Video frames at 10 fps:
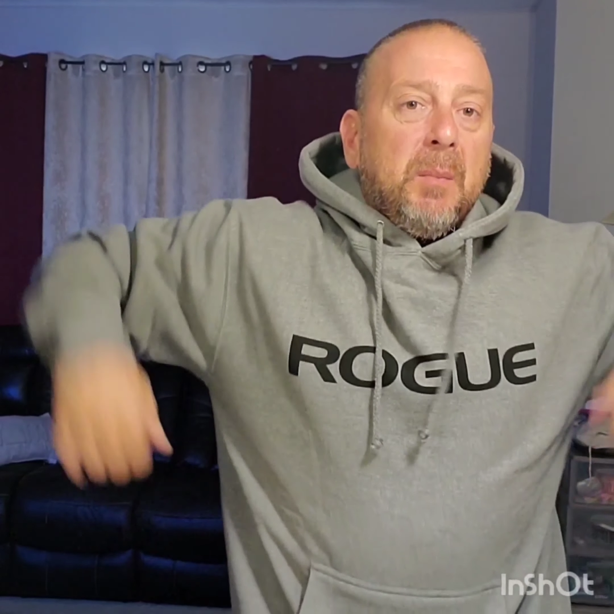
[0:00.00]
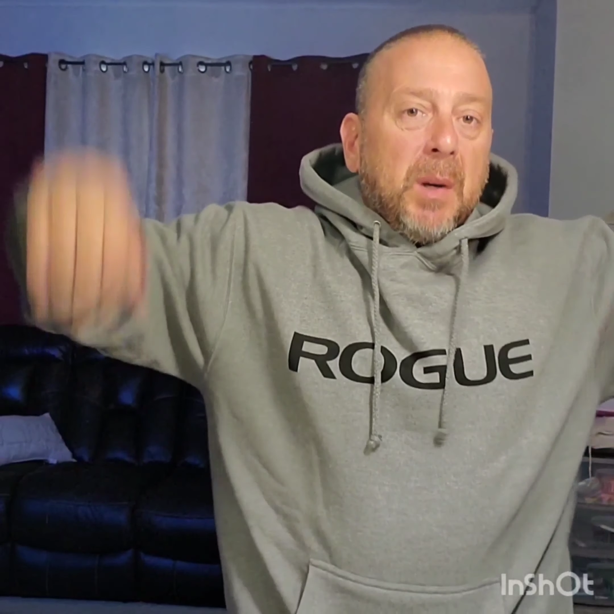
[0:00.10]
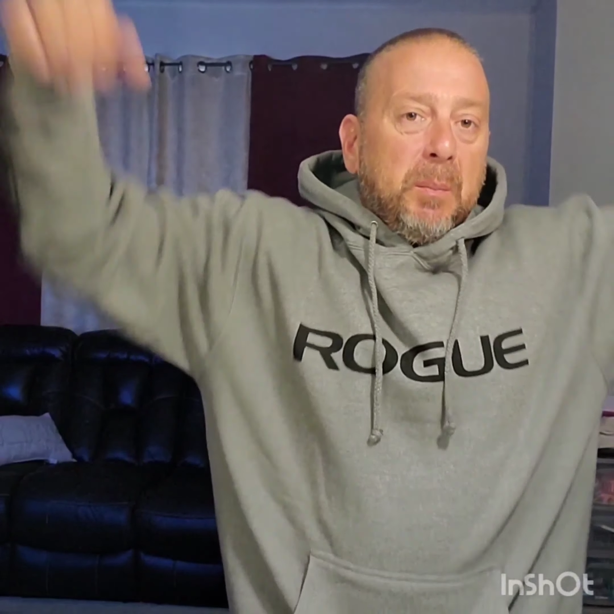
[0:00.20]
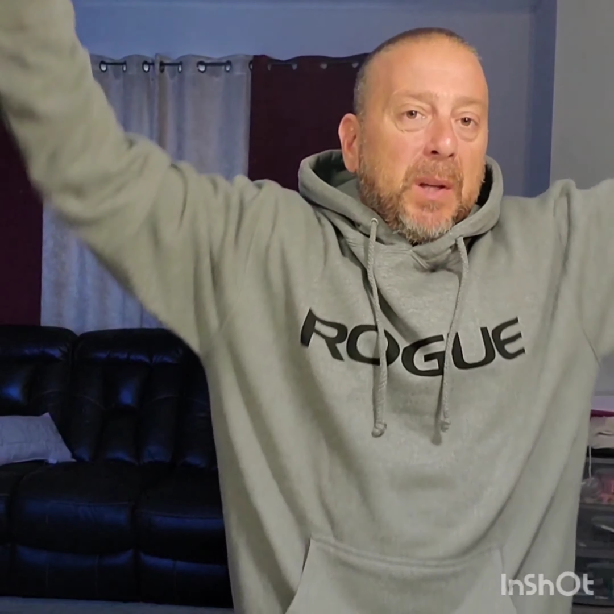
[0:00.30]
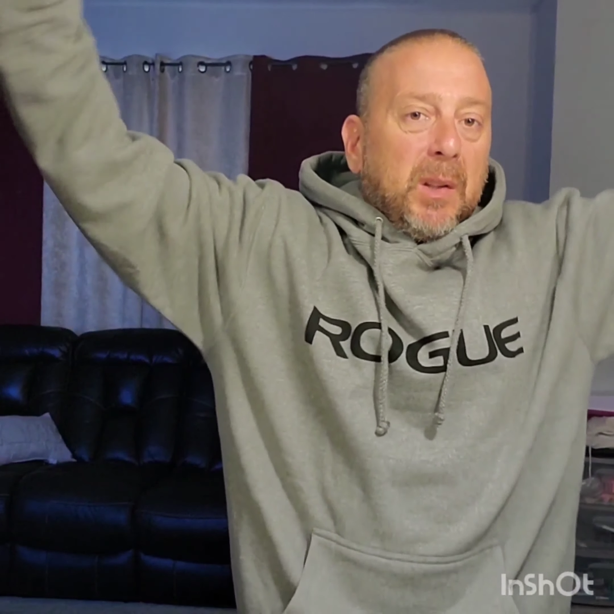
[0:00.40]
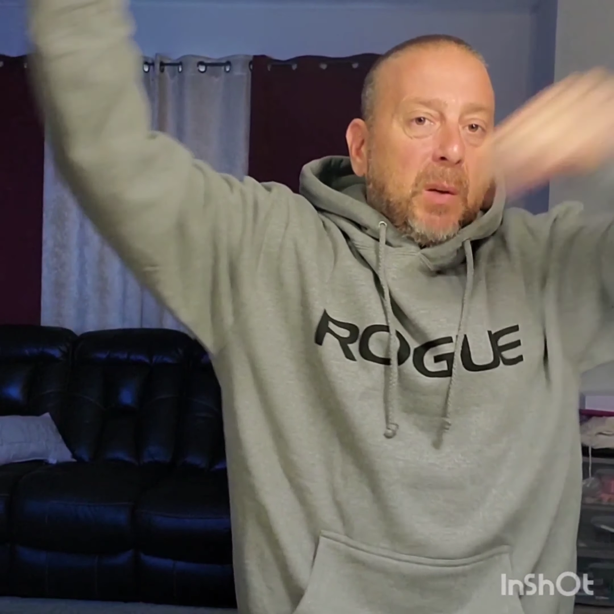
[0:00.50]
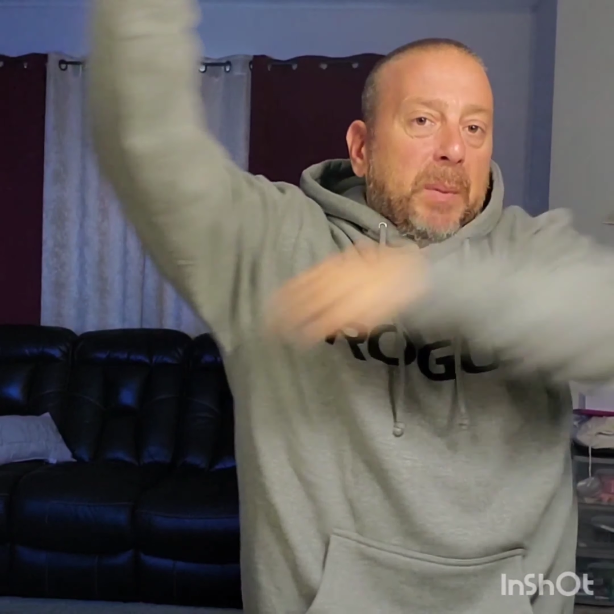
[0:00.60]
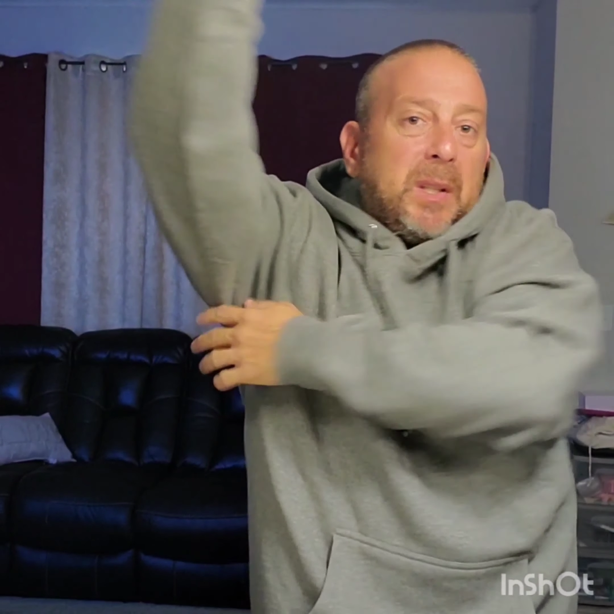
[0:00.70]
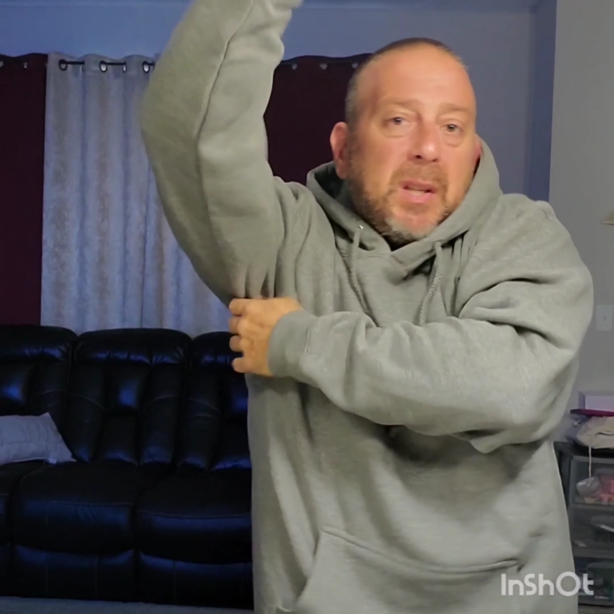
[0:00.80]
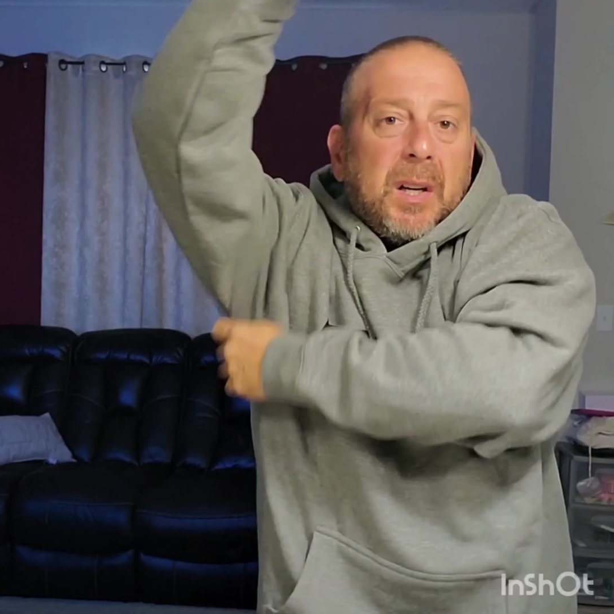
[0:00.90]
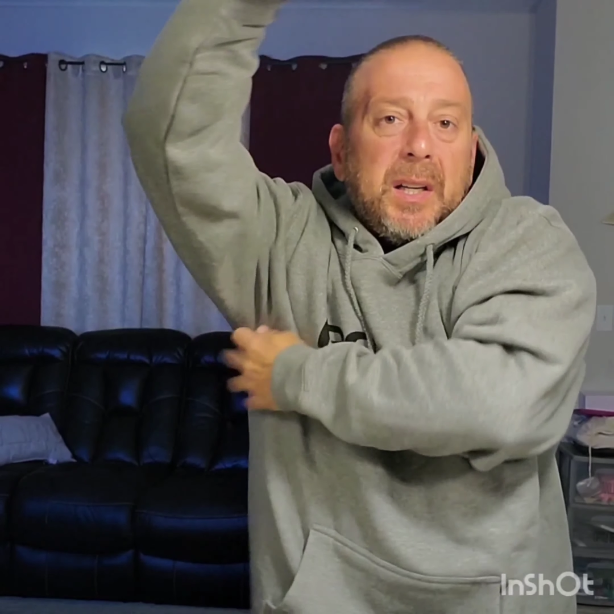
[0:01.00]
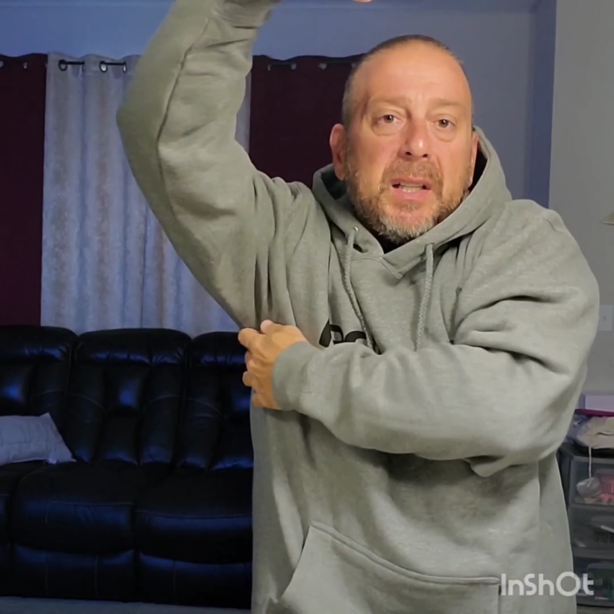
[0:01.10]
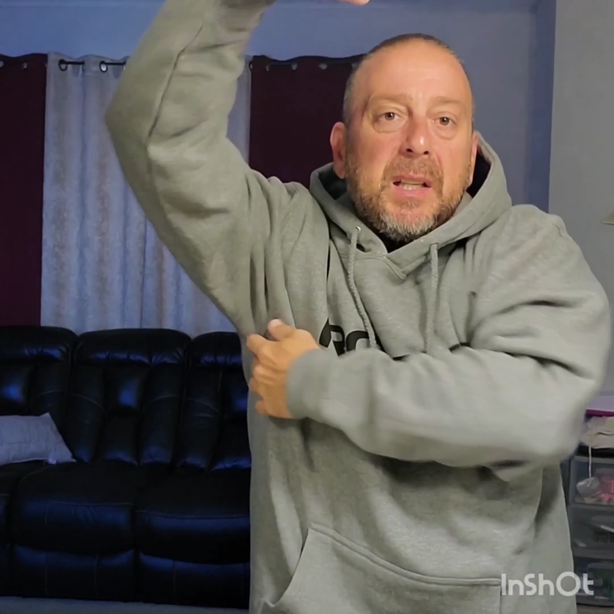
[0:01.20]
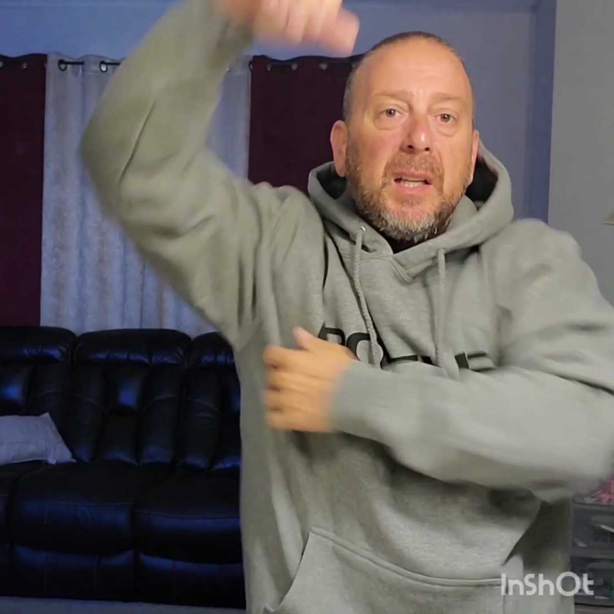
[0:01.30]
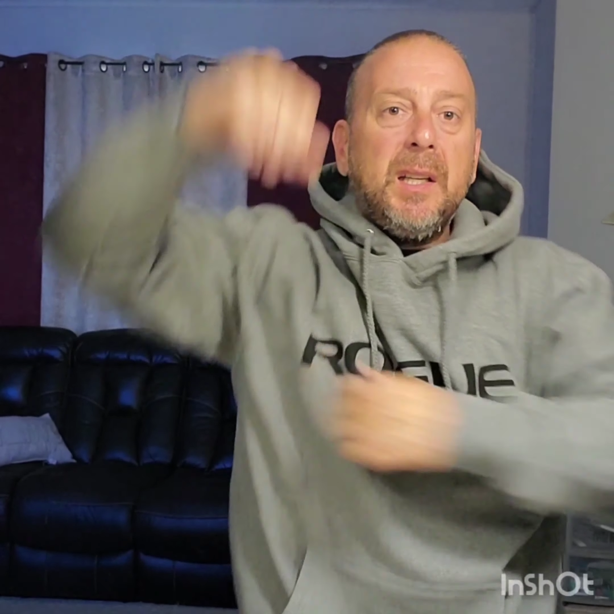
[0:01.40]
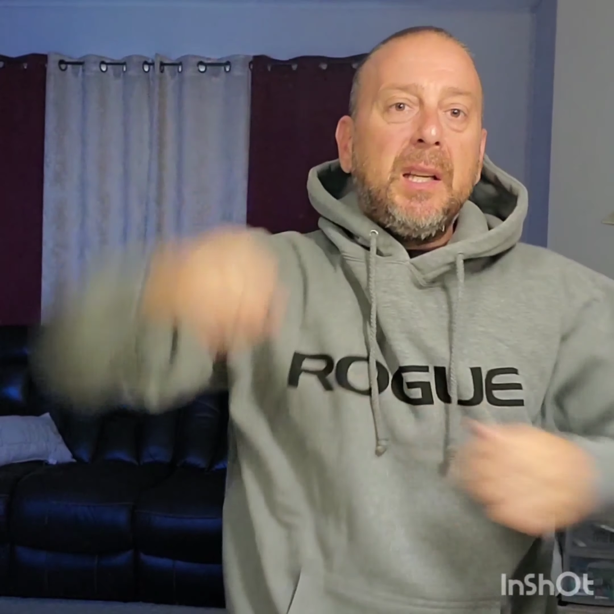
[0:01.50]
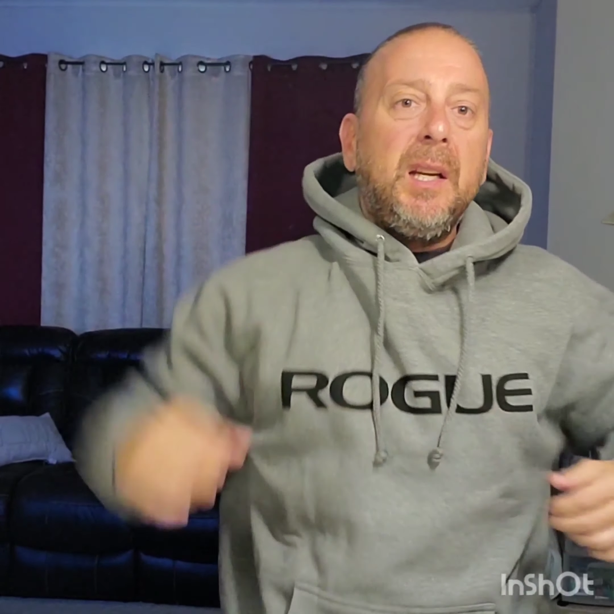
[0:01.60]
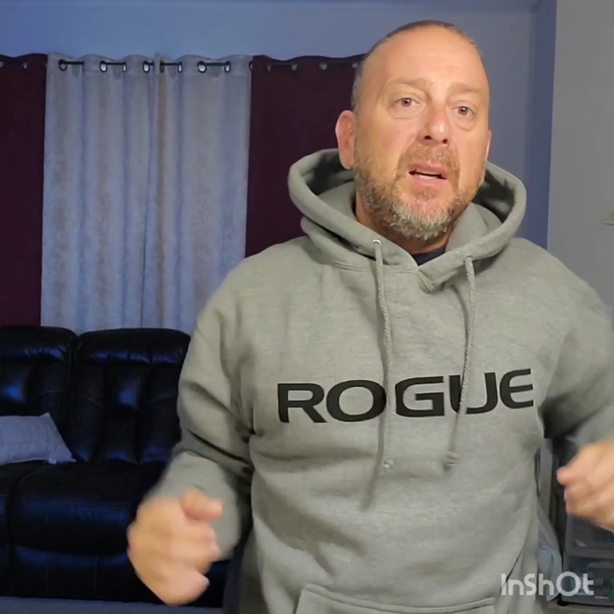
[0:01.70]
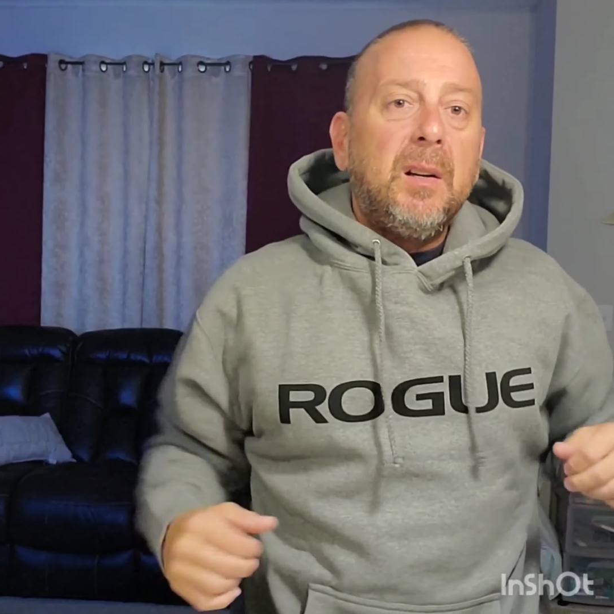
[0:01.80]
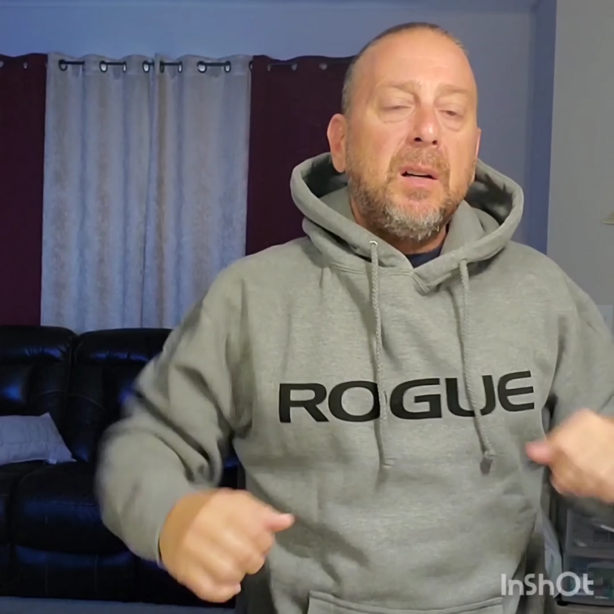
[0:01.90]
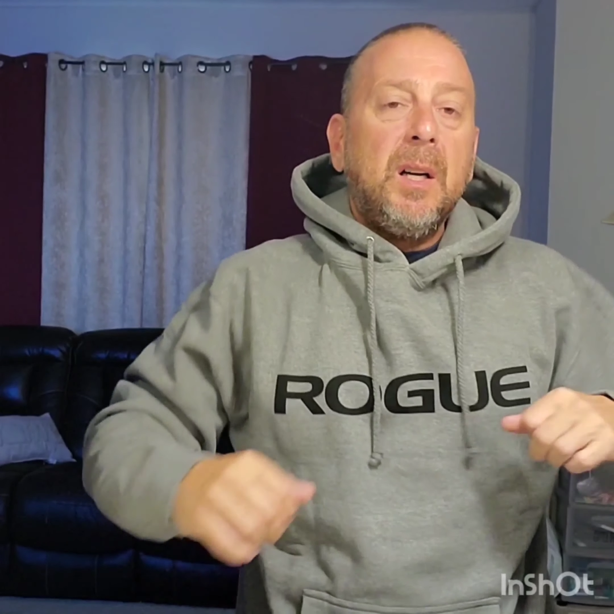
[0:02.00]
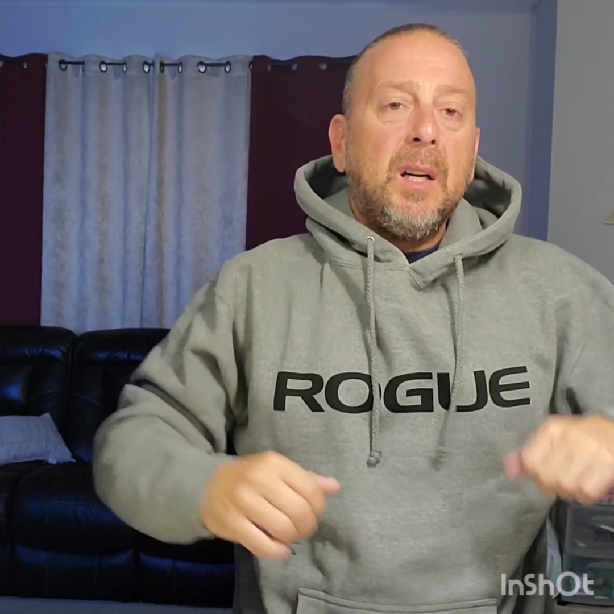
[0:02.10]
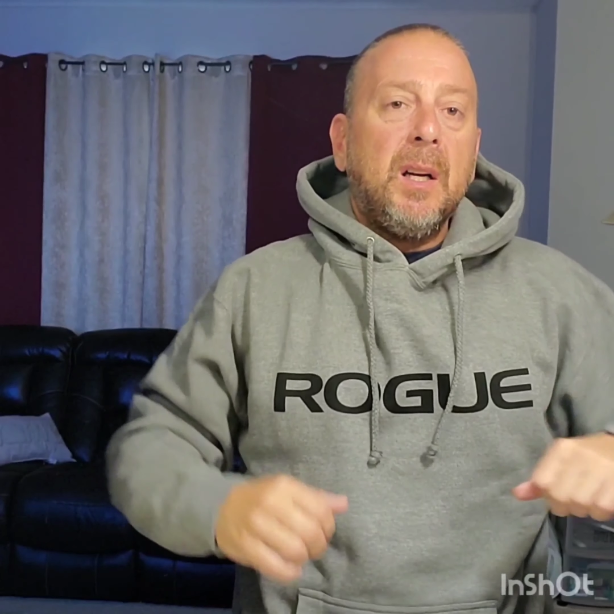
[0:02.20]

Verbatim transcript: Might be a little bit tight in here.